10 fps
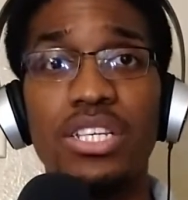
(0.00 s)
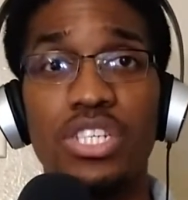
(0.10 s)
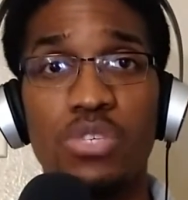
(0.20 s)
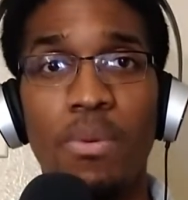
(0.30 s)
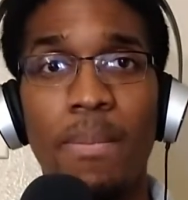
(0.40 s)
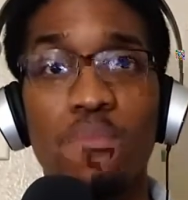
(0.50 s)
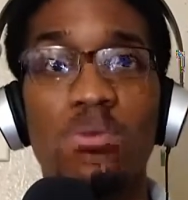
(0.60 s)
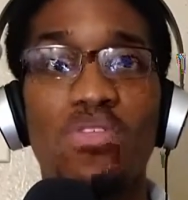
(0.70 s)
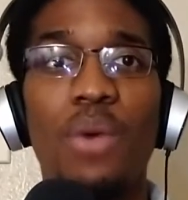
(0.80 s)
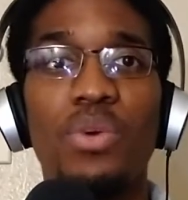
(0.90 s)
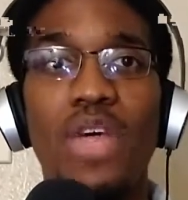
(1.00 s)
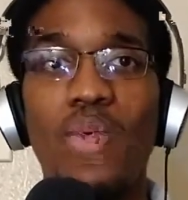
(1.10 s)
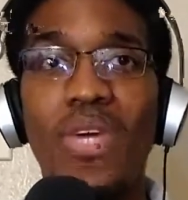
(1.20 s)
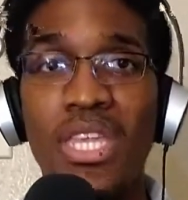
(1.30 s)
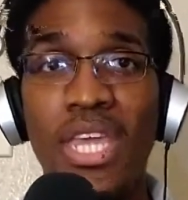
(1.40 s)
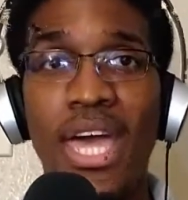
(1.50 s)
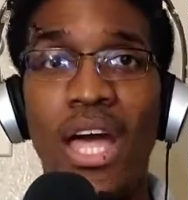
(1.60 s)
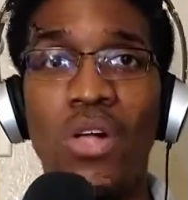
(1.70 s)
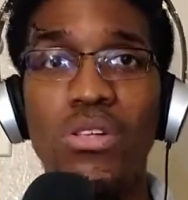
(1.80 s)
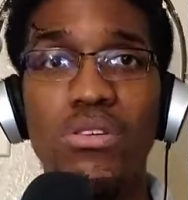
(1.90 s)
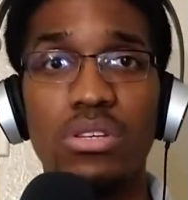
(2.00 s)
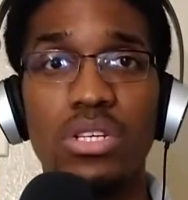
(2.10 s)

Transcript: just remember that when you inhale,